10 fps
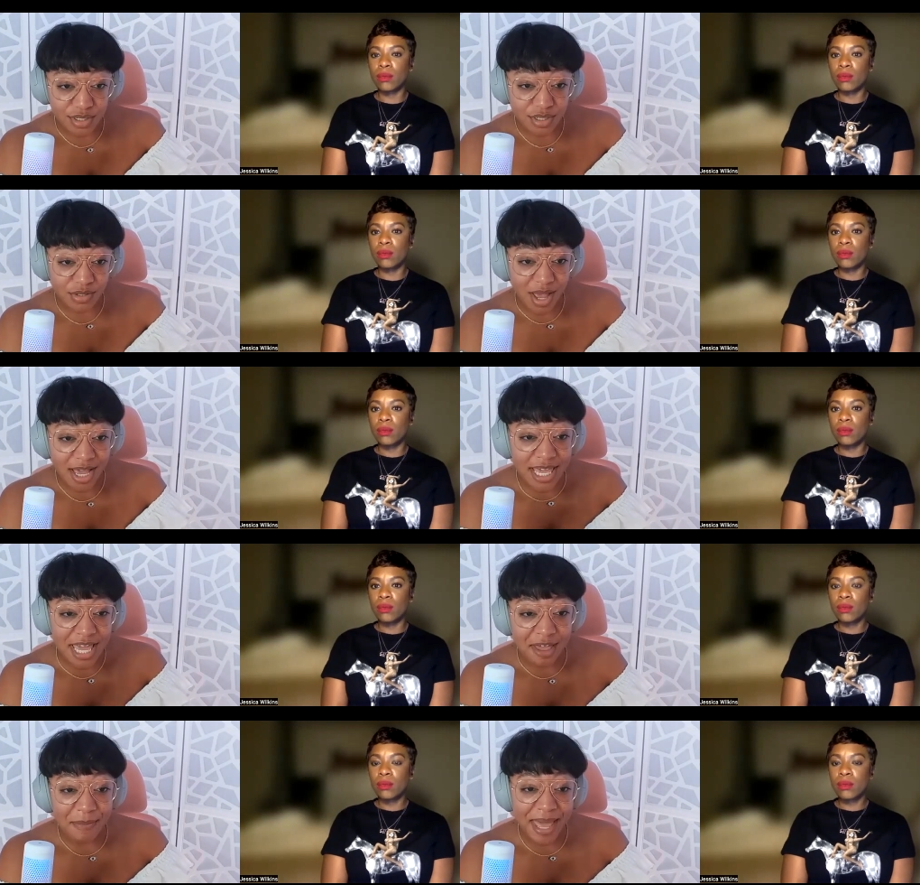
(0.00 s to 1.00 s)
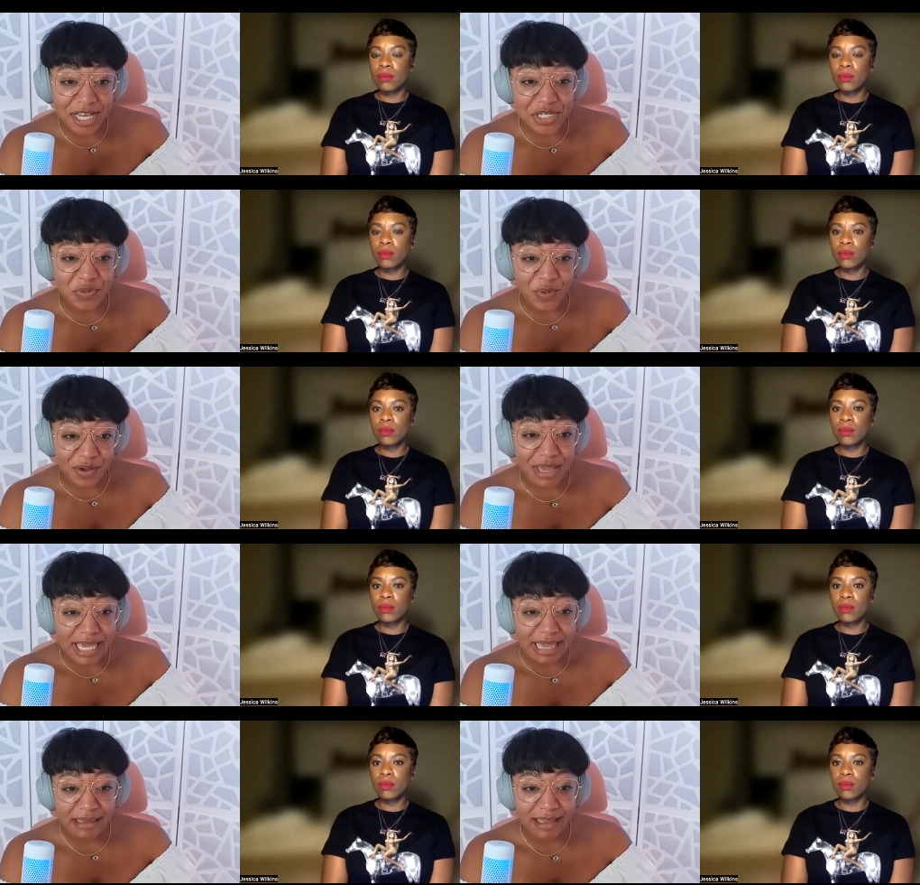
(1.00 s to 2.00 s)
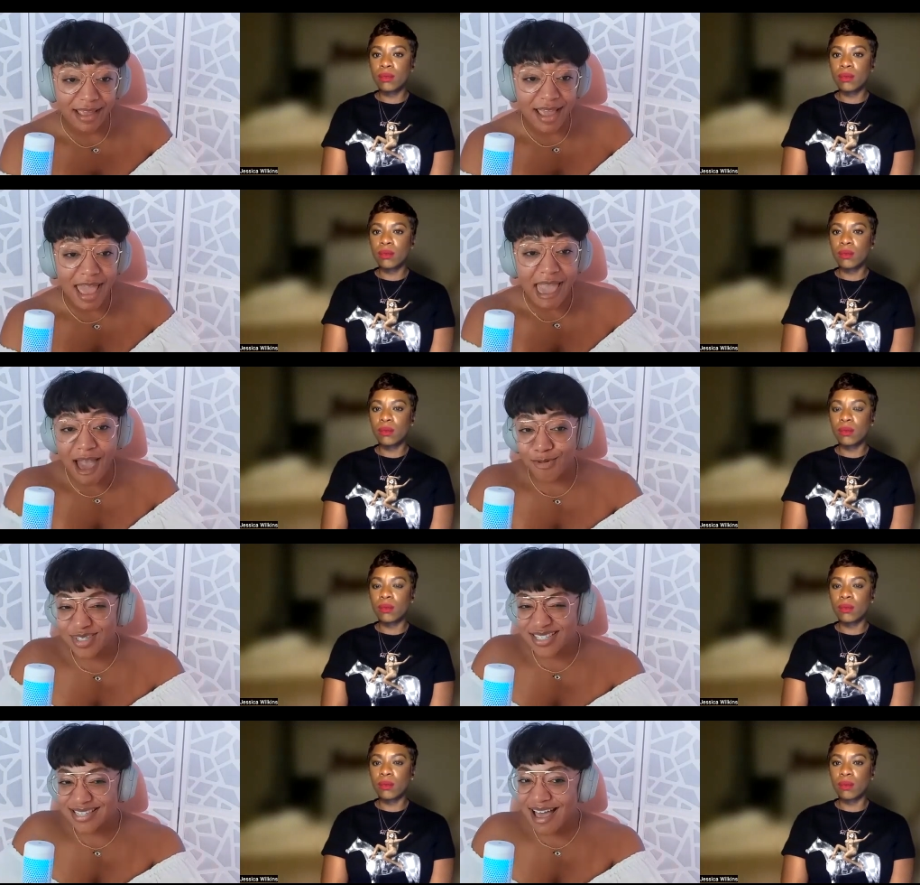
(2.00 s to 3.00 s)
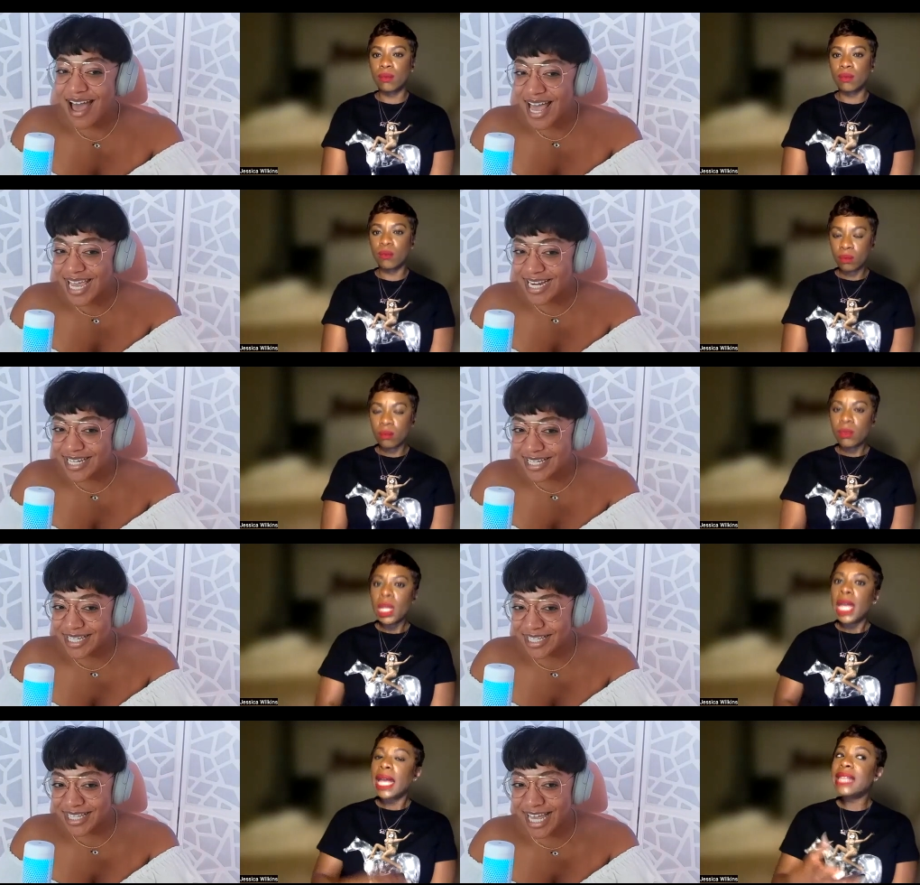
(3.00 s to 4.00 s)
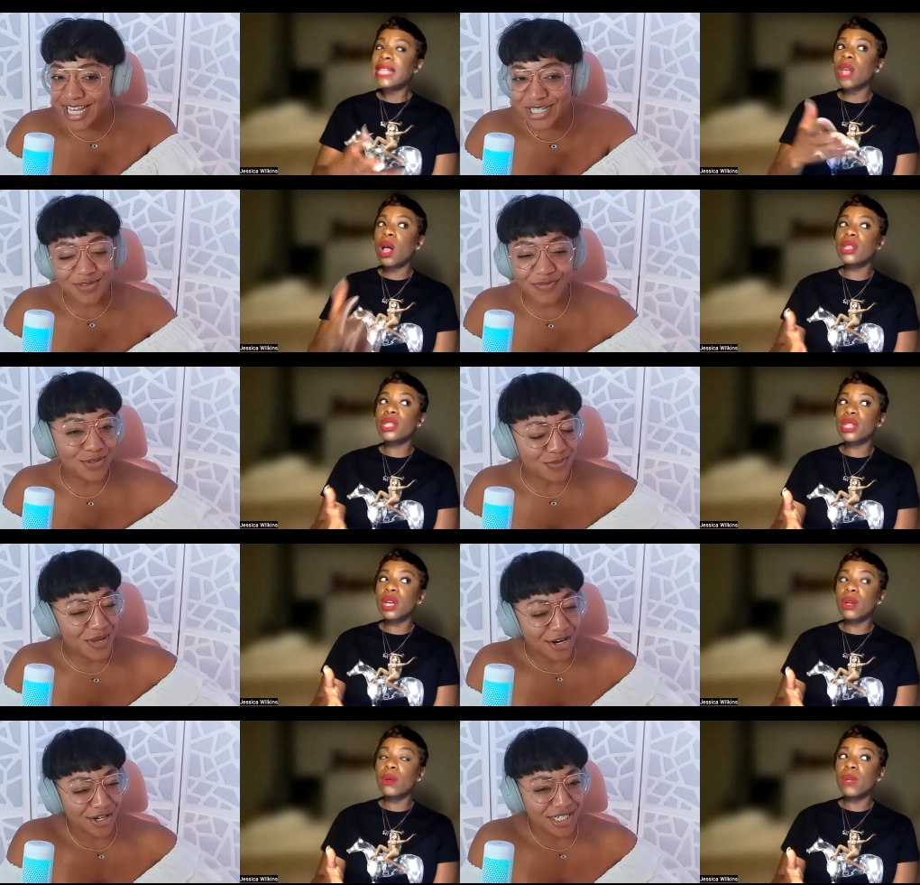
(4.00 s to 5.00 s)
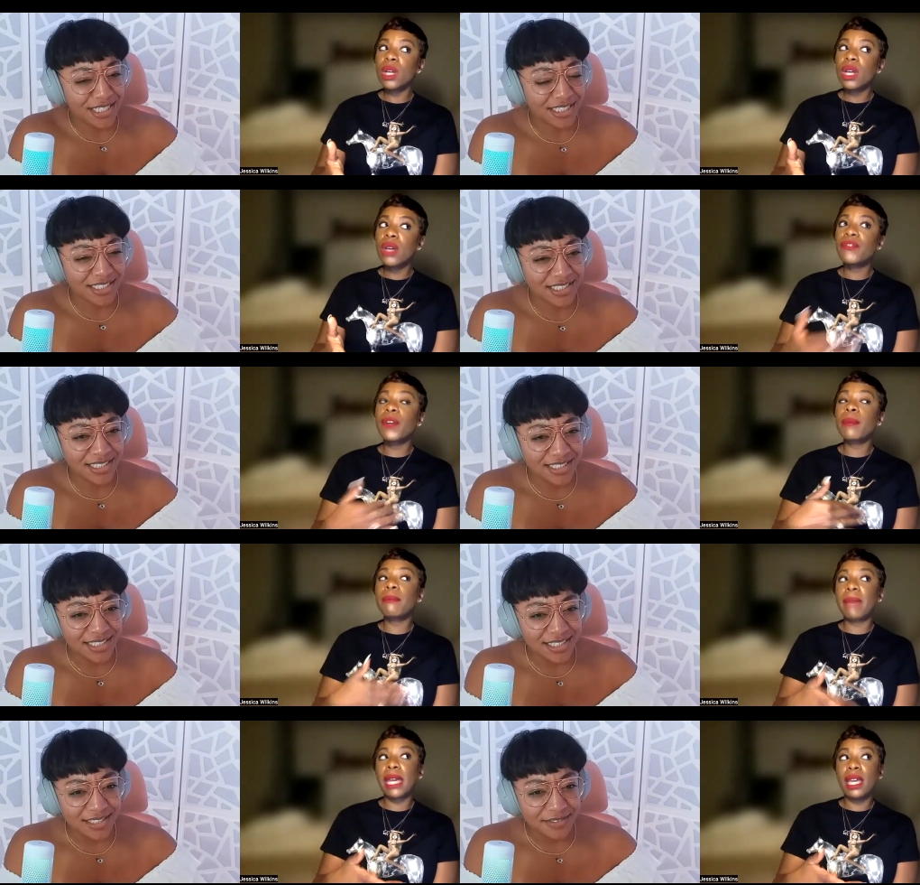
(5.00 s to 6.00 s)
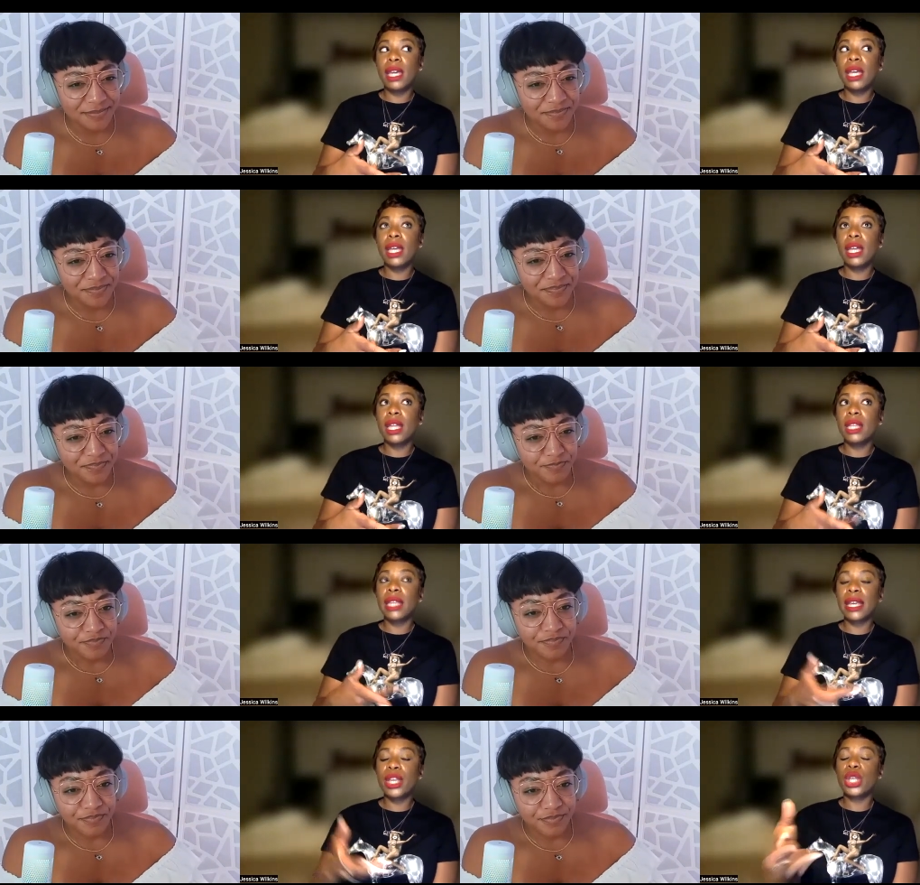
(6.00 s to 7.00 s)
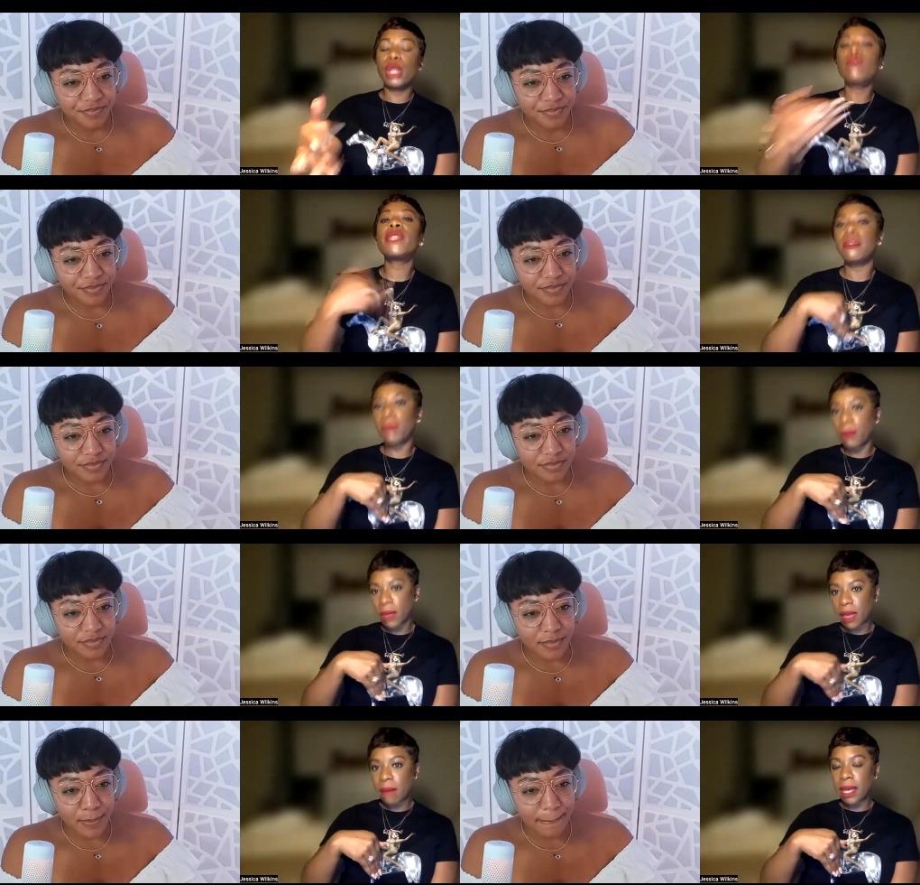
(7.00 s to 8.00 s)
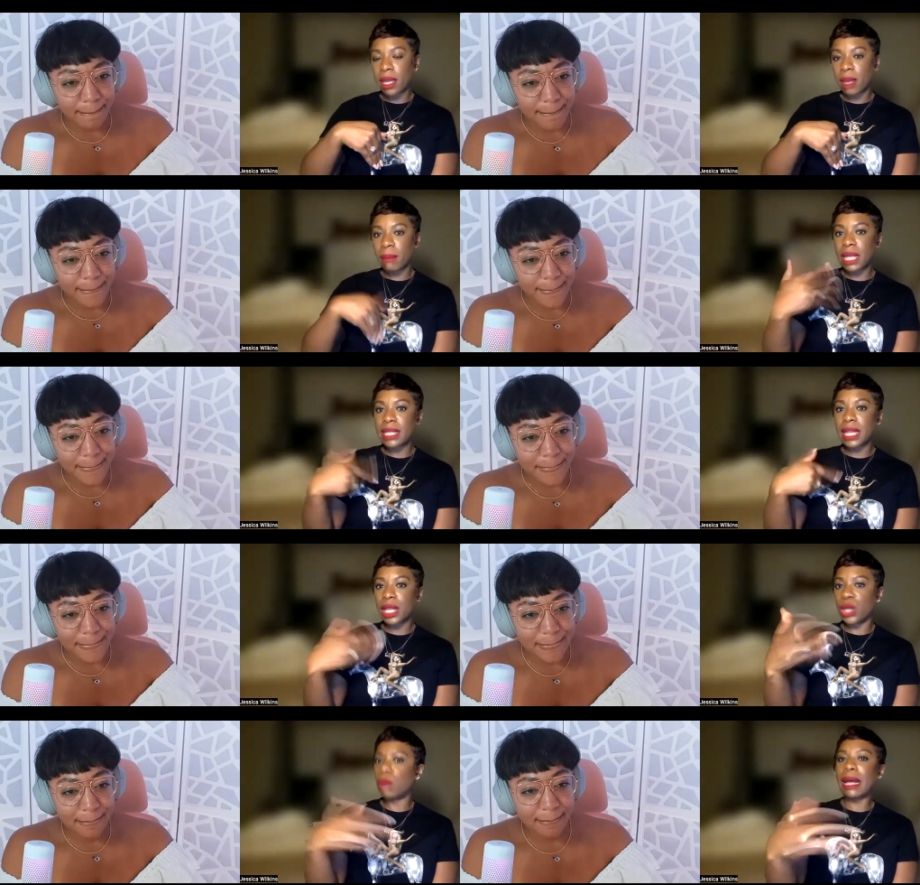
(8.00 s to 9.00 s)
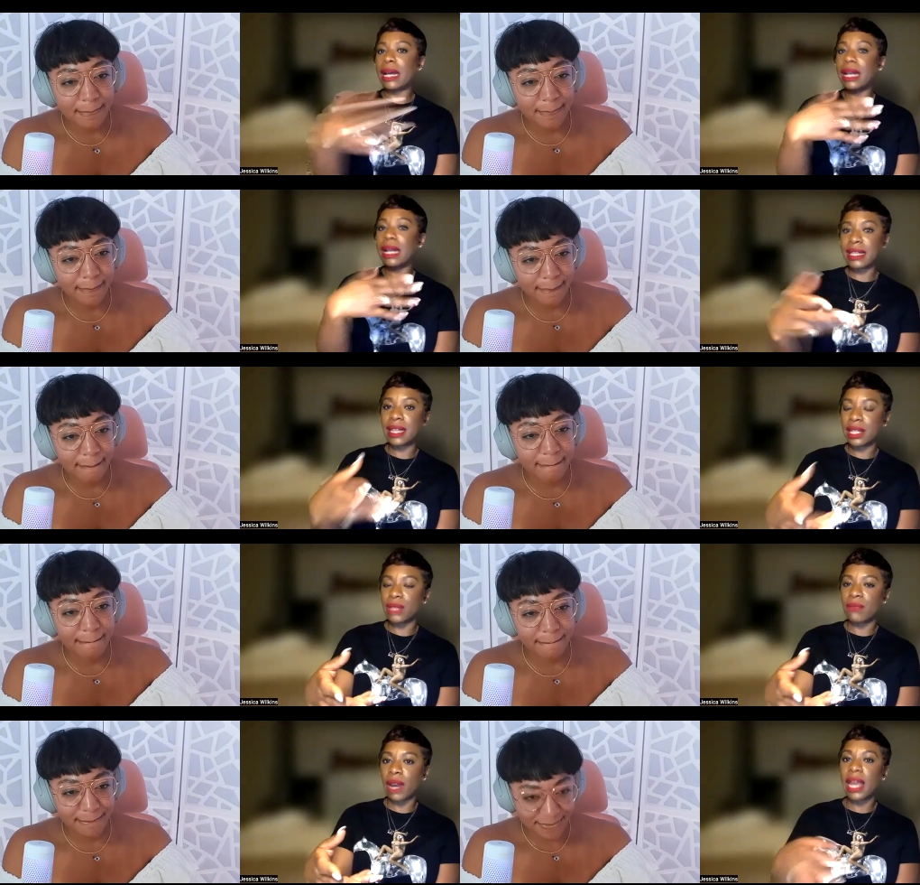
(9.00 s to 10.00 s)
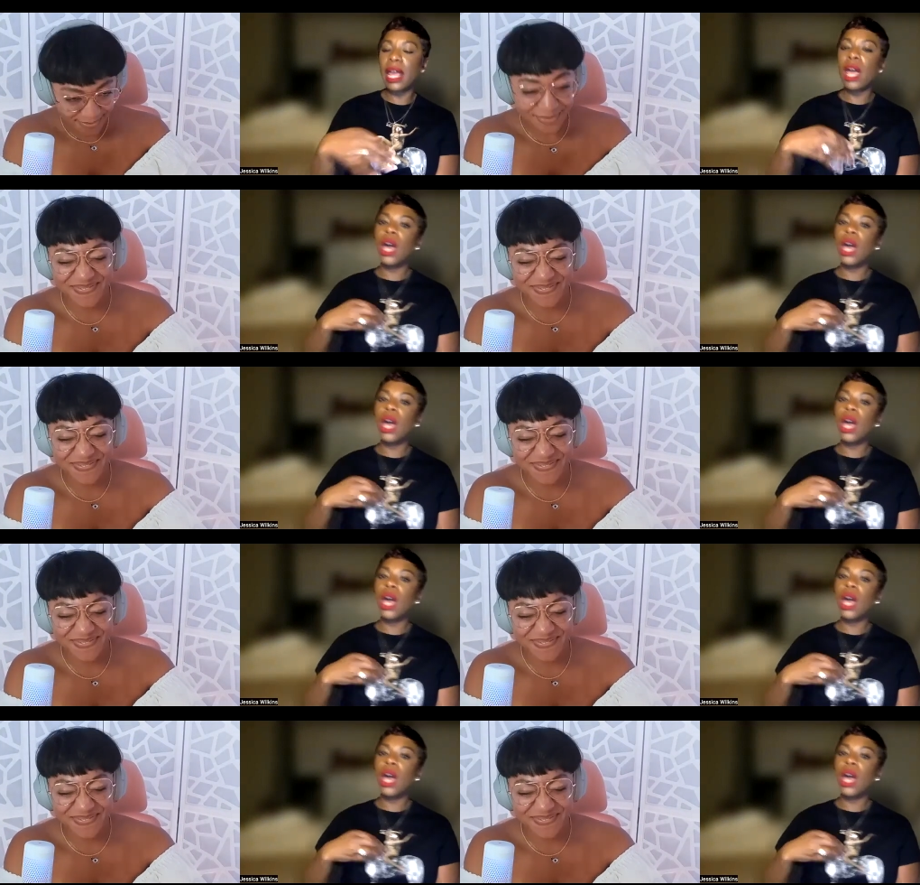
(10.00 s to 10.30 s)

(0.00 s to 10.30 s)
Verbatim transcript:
Speaker 1: So I can't imagine wearing it outside. Like it's it just also, feels weird.
Speaker 2: For me, like you've seen me without makeup because like you my good sis, right?